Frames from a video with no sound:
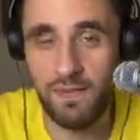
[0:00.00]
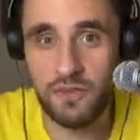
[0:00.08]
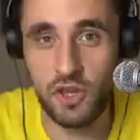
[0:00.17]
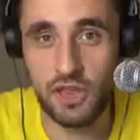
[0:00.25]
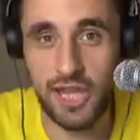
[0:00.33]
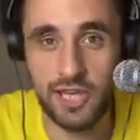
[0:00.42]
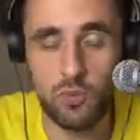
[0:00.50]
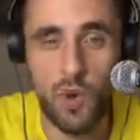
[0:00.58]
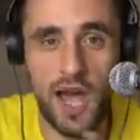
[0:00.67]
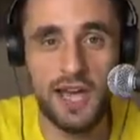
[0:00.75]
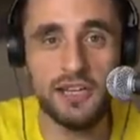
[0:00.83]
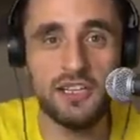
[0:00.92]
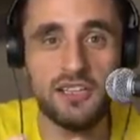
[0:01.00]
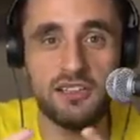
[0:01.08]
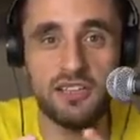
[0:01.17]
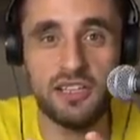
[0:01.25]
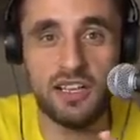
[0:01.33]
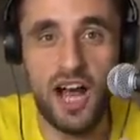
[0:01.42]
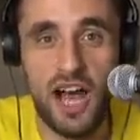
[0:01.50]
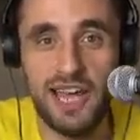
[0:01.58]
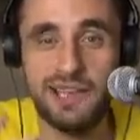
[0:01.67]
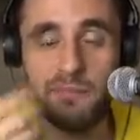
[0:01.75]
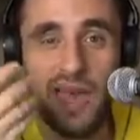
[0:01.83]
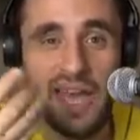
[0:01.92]
So like one
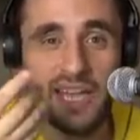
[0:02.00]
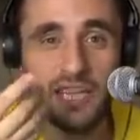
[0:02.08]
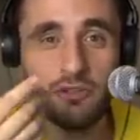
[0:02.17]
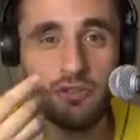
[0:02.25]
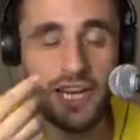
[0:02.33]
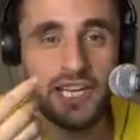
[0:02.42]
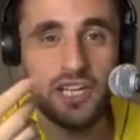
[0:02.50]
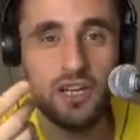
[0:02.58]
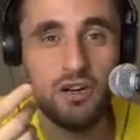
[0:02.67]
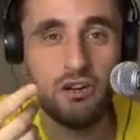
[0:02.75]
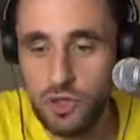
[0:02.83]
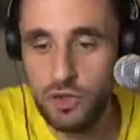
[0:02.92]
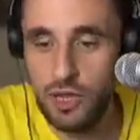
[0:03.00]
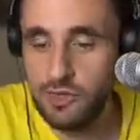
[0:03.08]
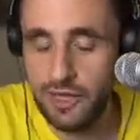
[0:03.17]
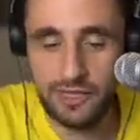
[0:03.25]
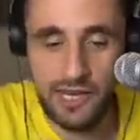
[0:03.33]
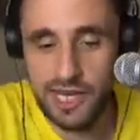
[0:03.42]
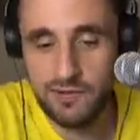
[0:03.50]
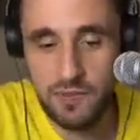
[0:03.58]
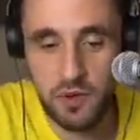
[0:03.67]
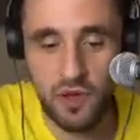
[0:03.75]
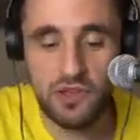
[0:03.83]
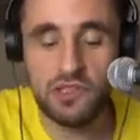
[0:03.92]
guy manning the radio and like another
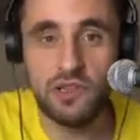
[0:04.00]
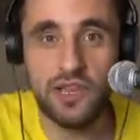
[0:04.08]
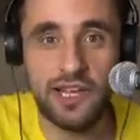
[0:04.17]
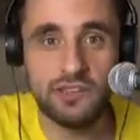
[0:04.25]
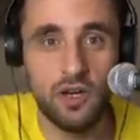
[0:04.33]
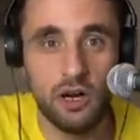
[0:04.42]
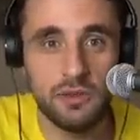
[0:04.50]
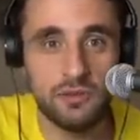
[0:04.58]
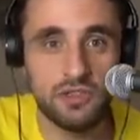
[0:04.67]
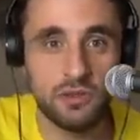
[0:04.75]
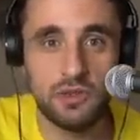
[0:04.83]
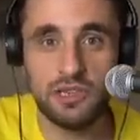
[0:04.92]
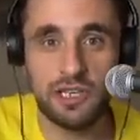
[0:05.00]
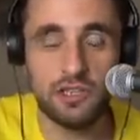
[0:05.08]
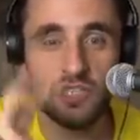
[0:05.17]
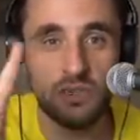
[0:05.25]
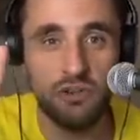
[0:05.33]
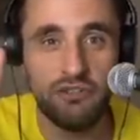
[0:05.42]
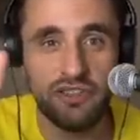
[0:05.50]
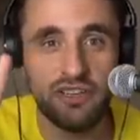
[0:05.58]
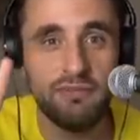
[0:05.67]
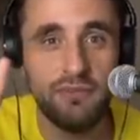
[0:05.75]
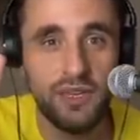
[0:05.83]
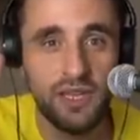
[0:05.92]
person who like told him to do it, like two of
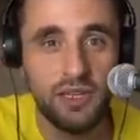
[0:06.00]
them